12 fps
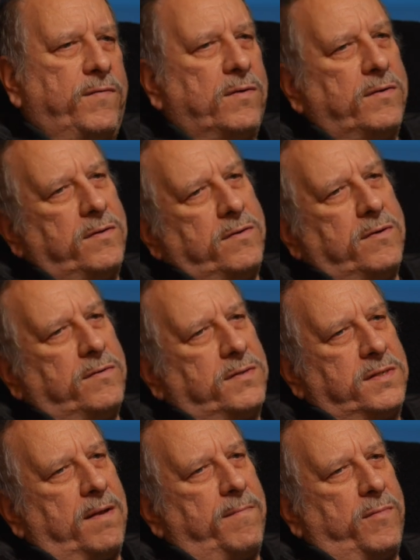you do
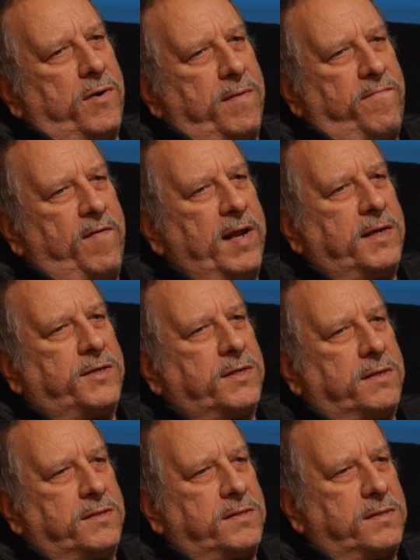some
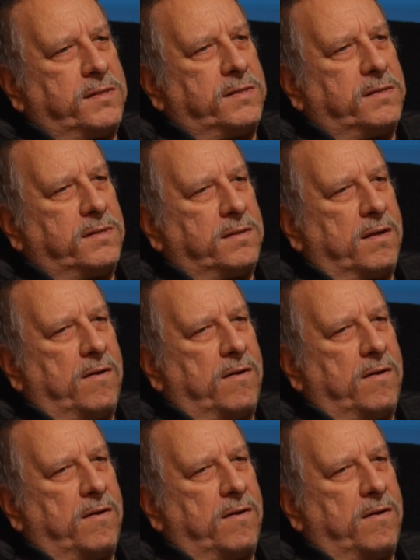reflections